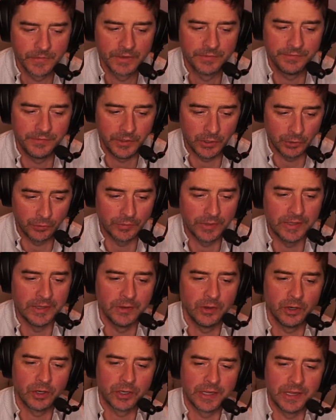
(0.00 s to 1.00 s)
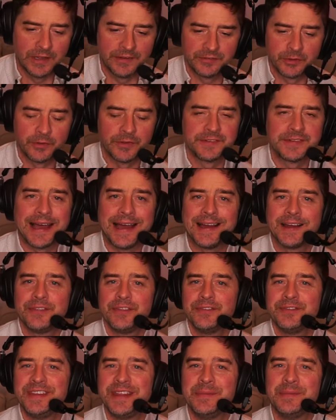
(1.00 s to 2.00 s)
Fury. Okay, so the tank,
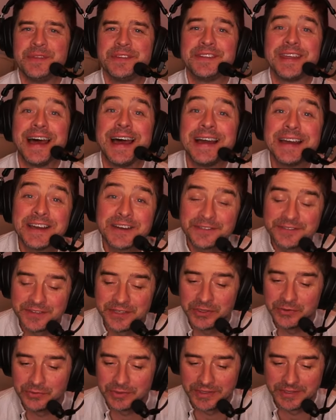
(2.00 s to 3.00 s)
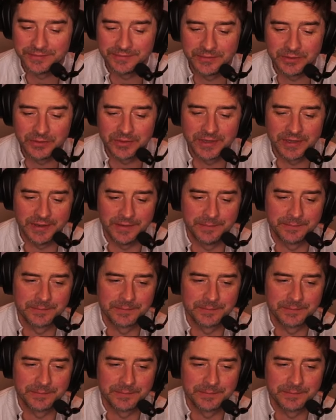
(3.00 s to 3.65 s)
they've named the tank Fury. Okay.